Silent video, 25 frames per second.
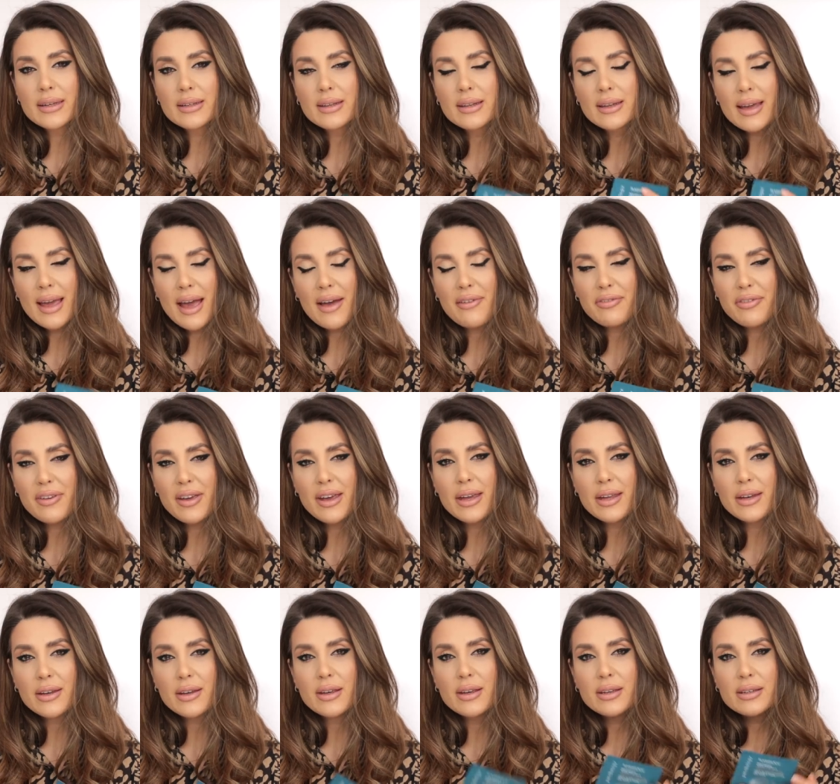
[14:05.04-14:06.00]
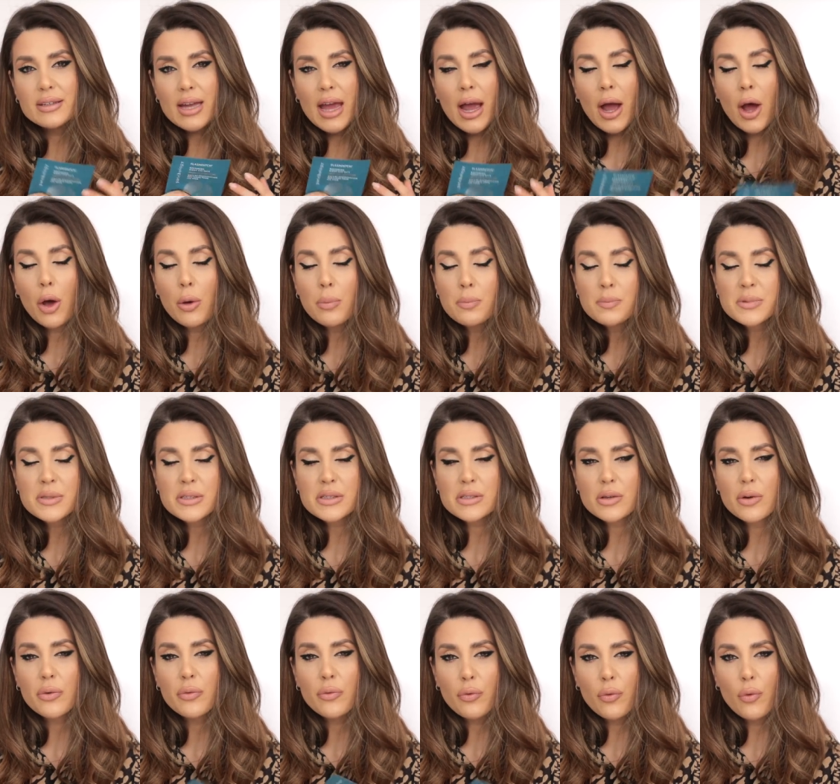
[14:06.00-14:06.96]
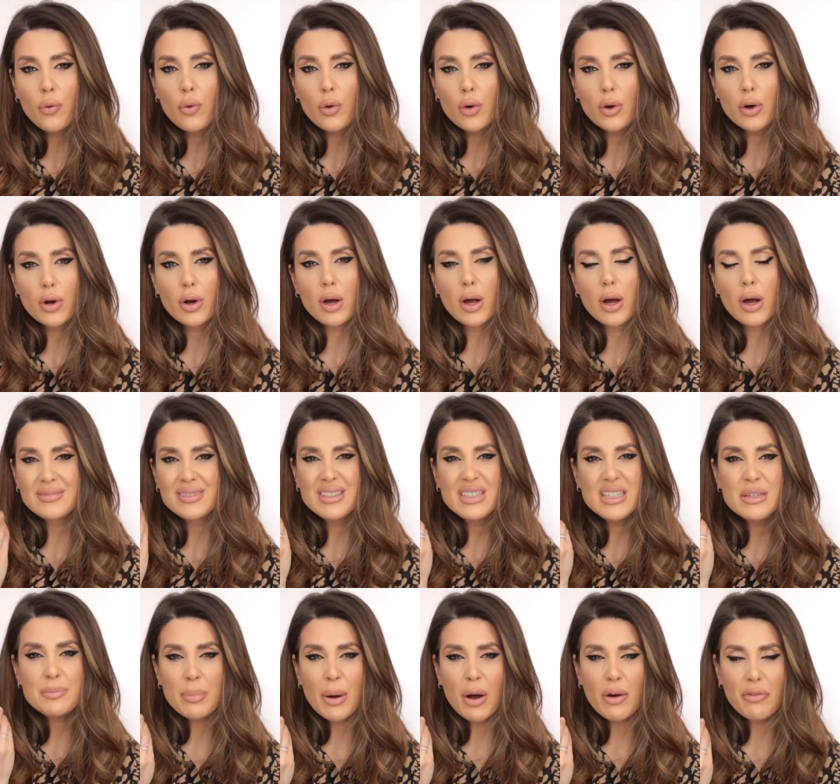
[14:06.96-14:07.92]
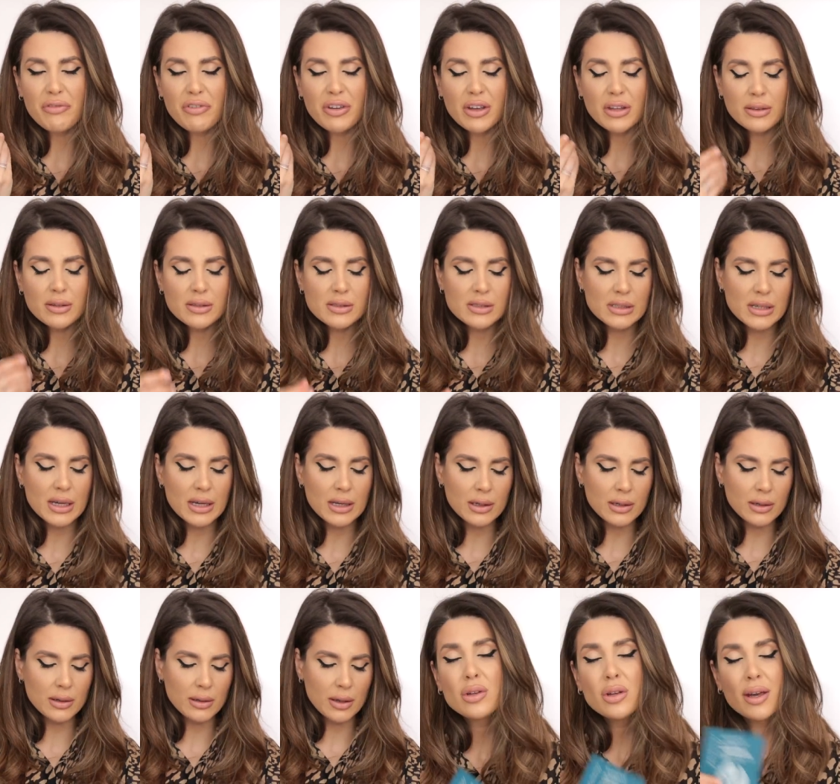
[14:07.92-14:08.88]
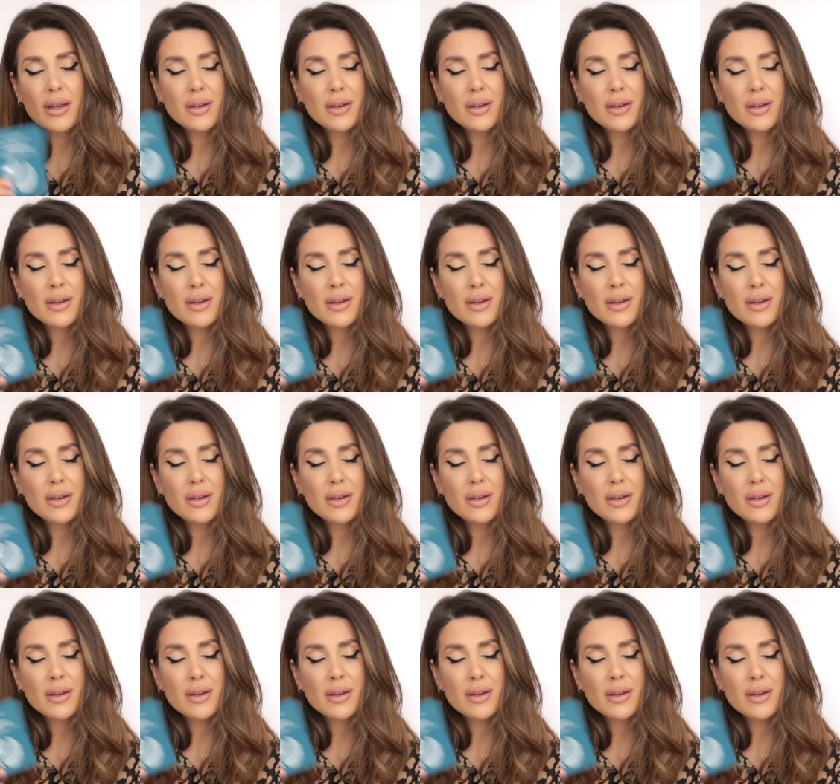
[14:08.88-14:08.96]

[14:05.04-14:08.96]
that the caffeine, it helps for depuffing the skin.